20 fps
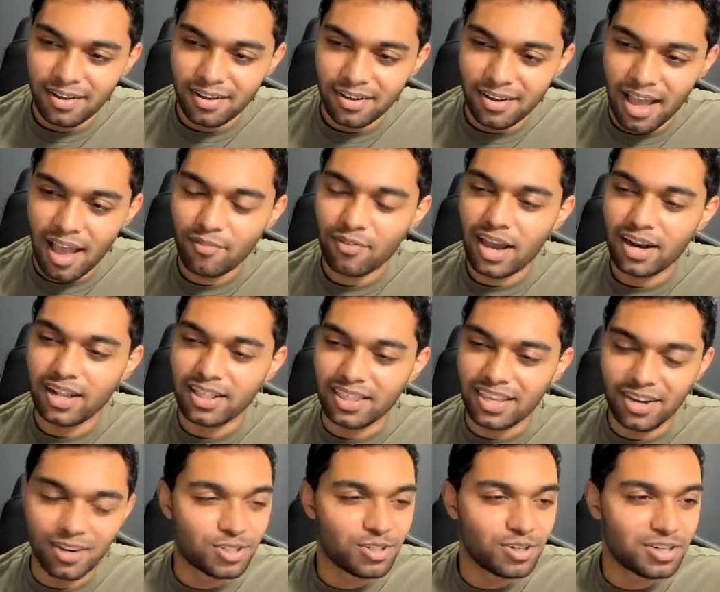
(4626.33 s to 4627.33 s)
I've got a
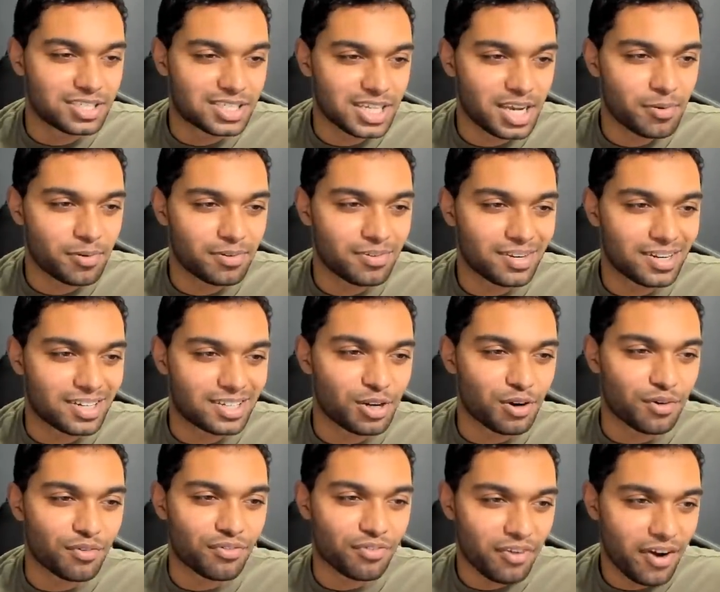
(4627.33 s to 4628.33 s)
thing or two to say to
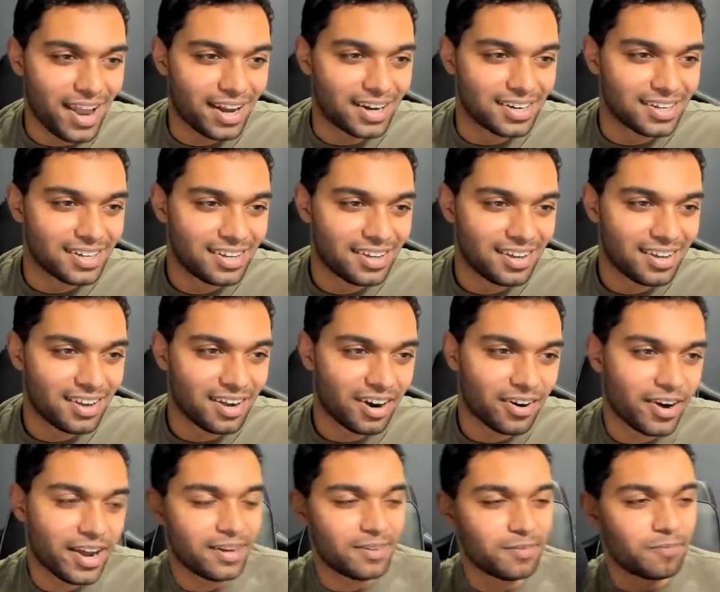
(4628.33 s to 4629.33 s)
your friend. All
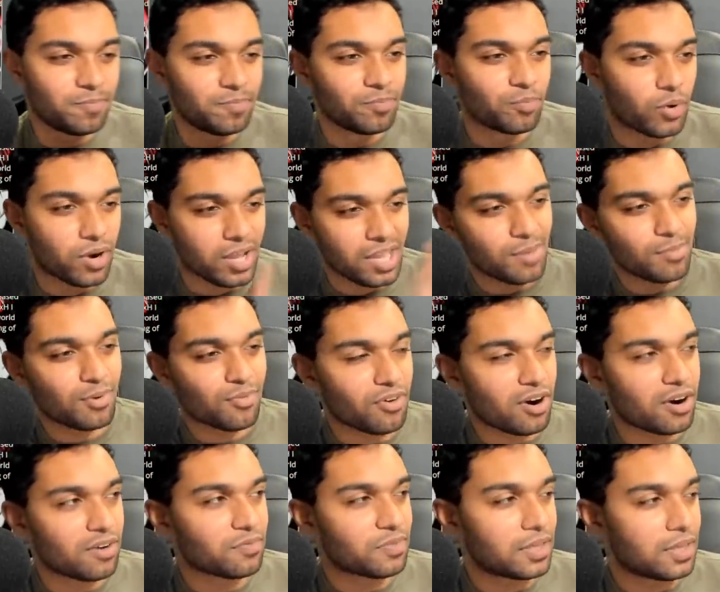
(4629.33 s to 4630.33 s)
right, bring him in
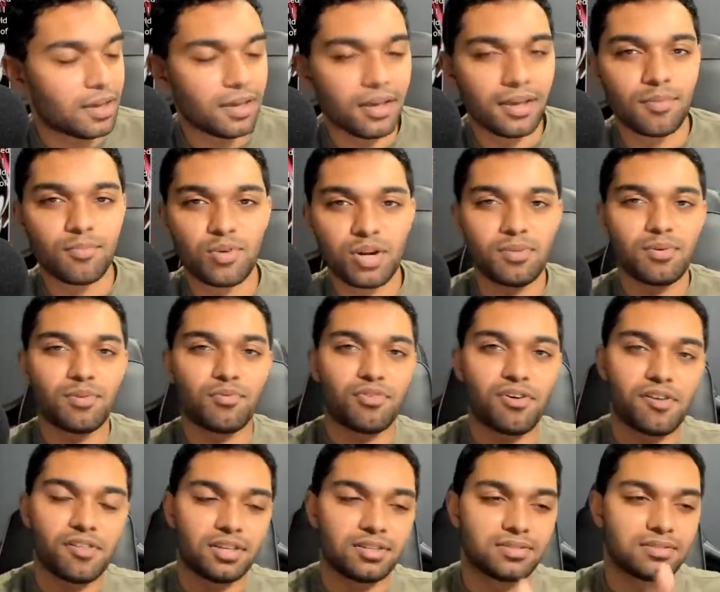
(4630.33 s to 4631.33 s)
front of
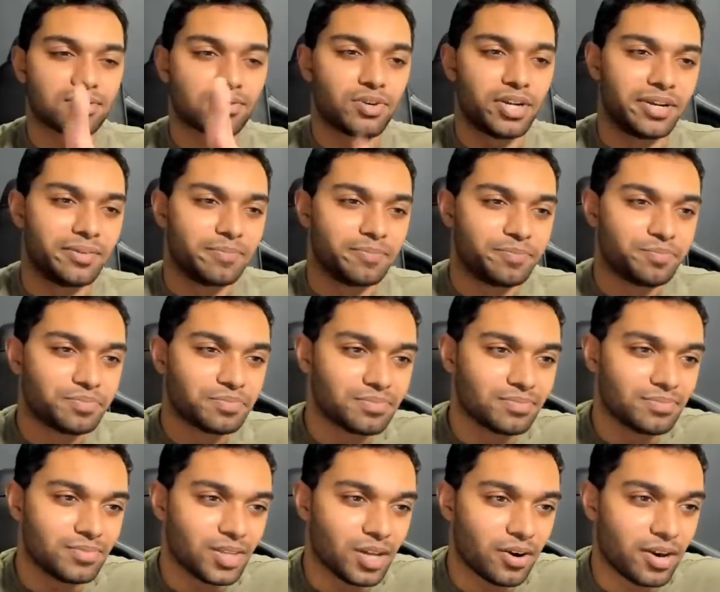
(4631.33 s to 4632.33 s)
the screen.
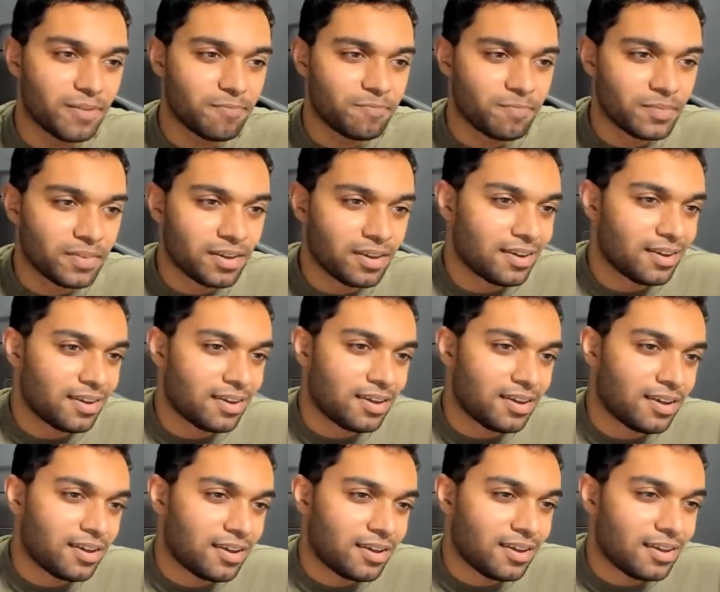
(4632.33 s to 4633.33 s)
All right.
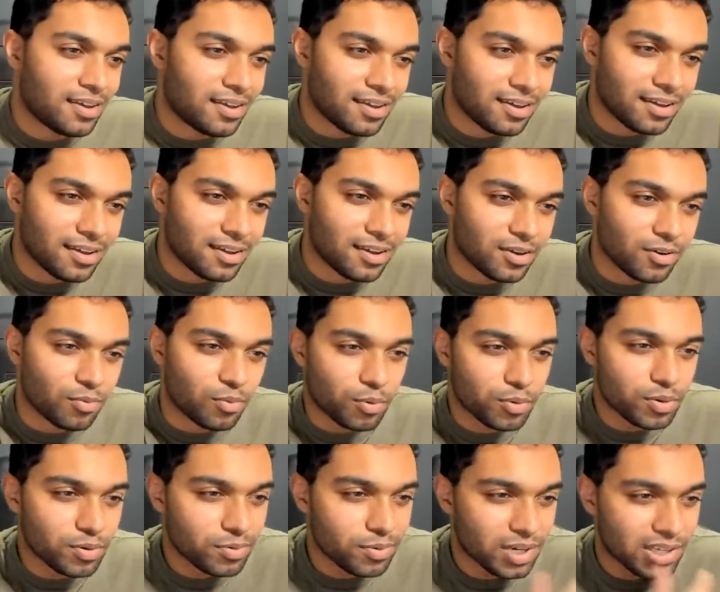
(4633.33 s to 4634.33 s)

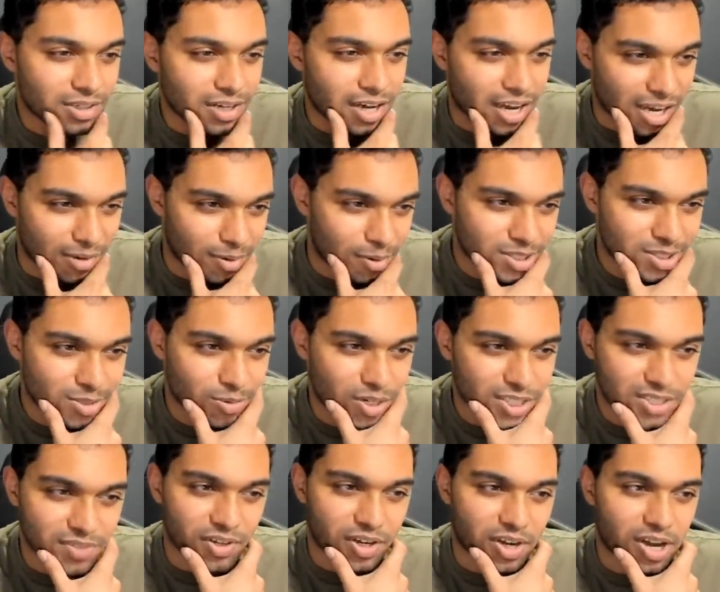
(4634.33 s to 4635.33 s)
What are you talking about? What's the
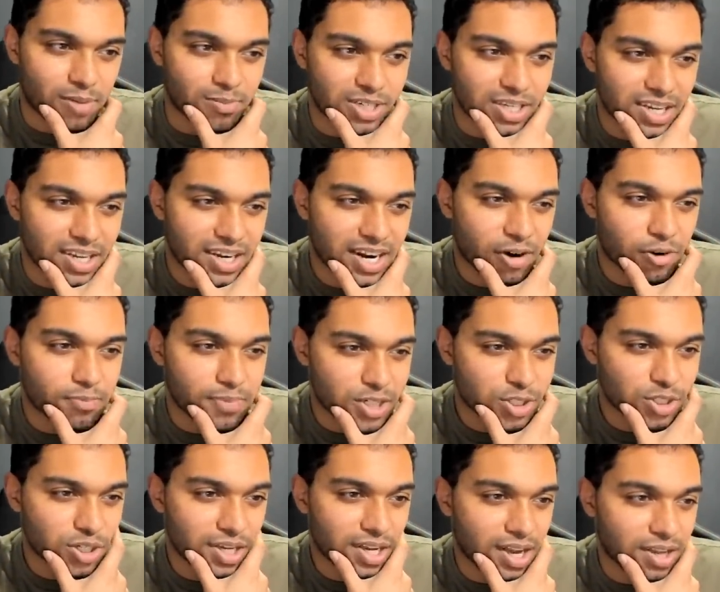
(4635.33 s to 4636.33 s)
rest of your comment? He and I were
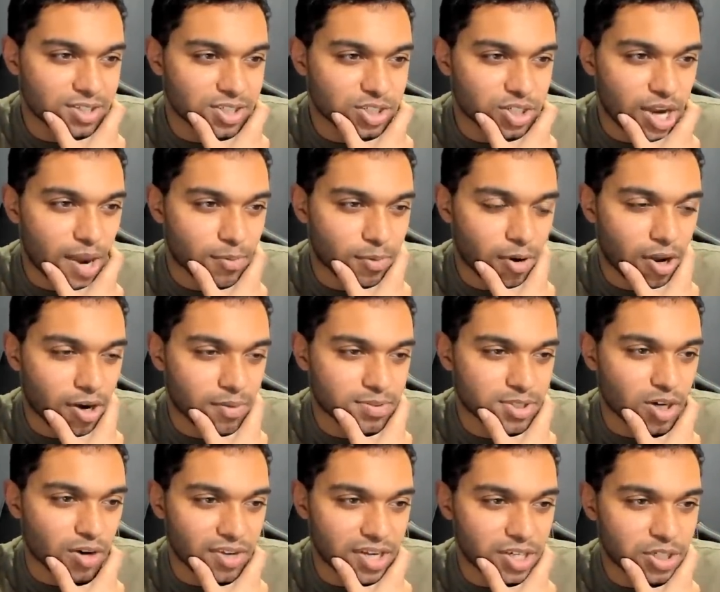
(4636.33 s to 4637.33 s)
mentioning how this chapter brought up
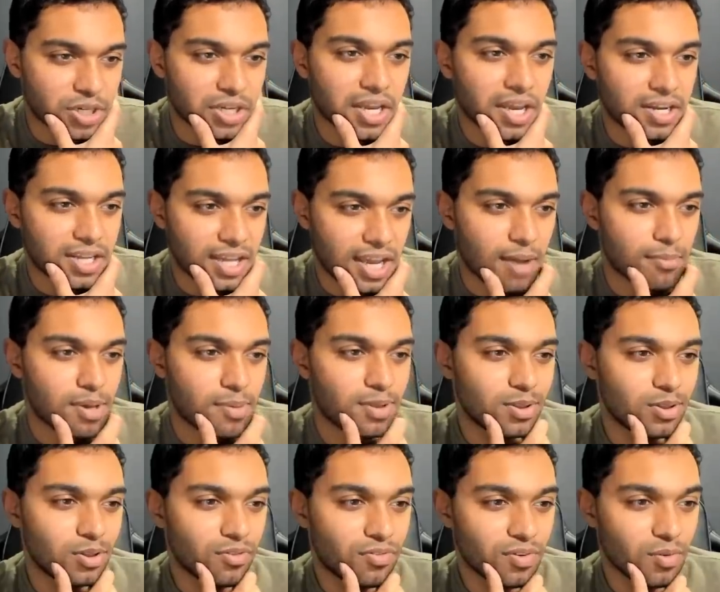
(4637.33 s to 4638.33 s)
starvation again. Yeah, maybe
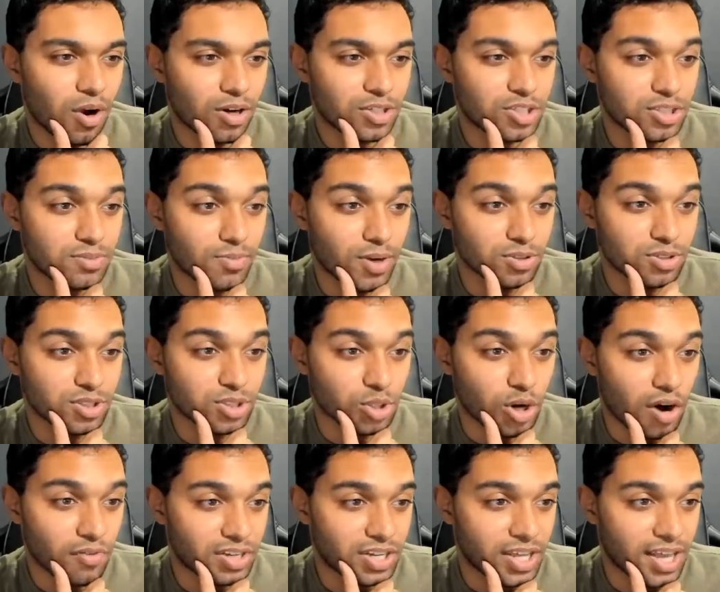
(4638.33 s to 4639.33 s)
Luffy watched his mother
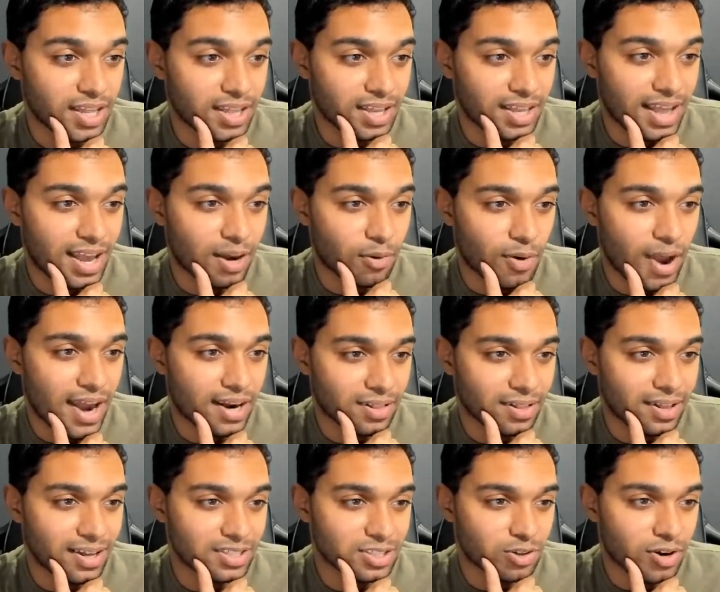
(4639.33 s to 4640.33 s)
starve to death and that
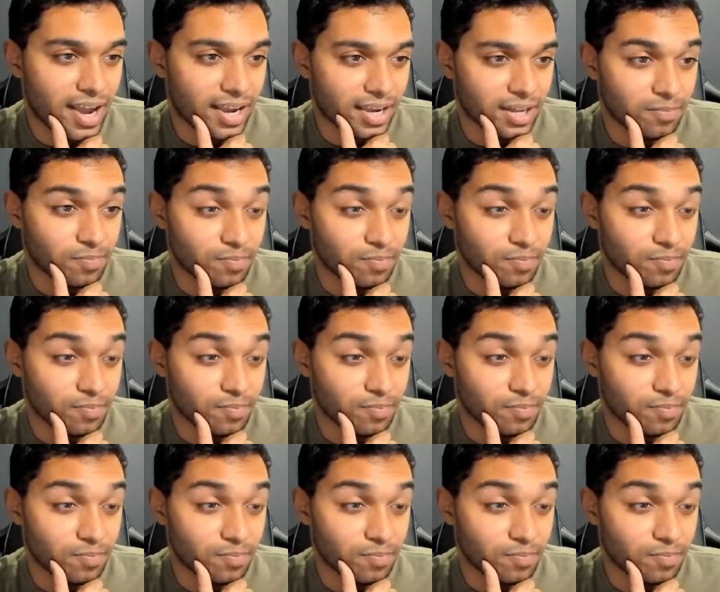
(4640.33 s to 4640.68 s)
radicalized Dragon.